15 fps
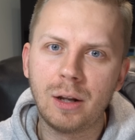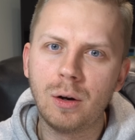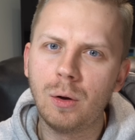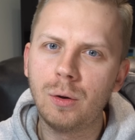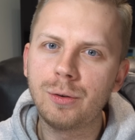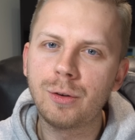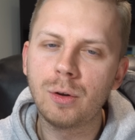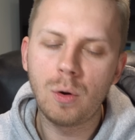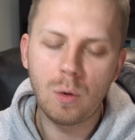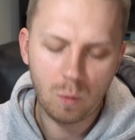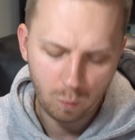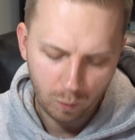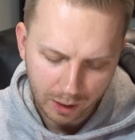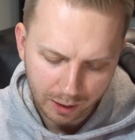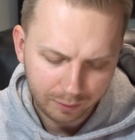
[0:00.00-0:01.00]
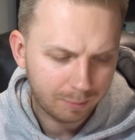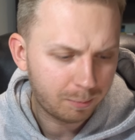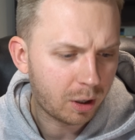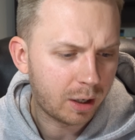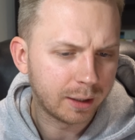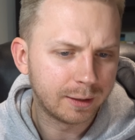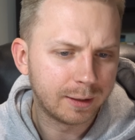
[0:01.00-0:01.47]
And also, where's
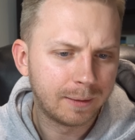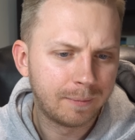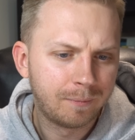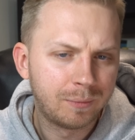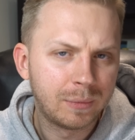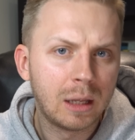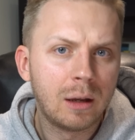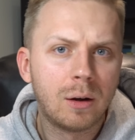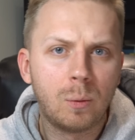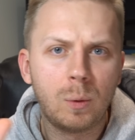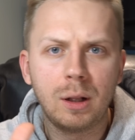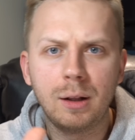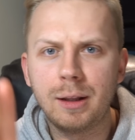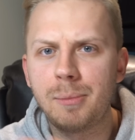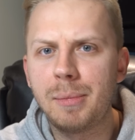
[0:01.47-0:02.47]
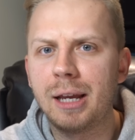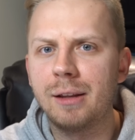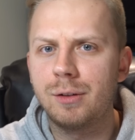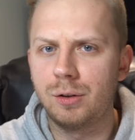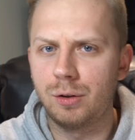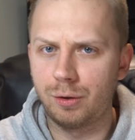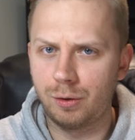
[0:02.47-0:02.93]
Bond? Well, let me
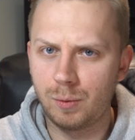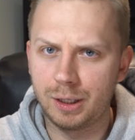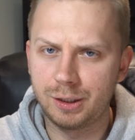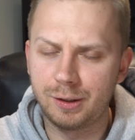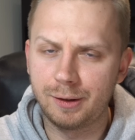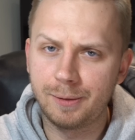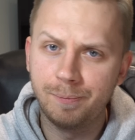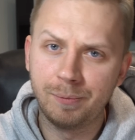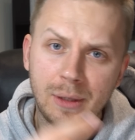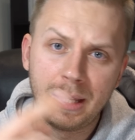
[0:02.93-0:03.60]
answer those questions.